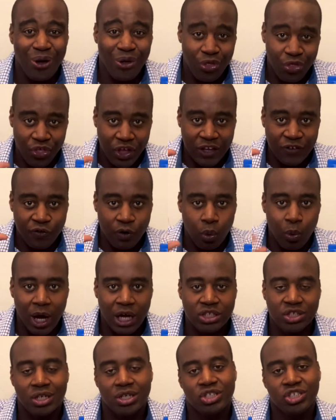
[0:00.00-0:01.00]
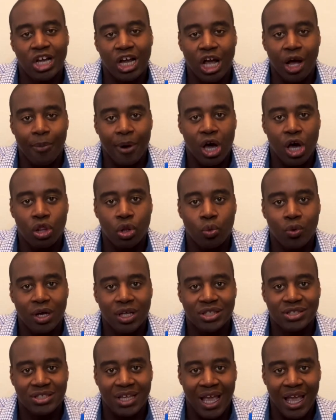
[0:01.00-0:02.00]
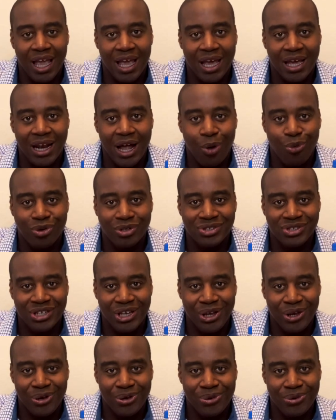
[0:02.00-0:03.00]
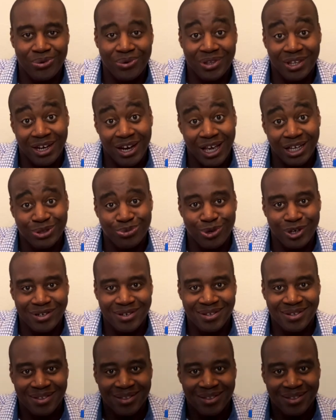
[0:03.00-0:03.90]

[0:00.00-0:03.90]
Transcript: Thanks for watching. Check out my other ones, and I will see you in the next one.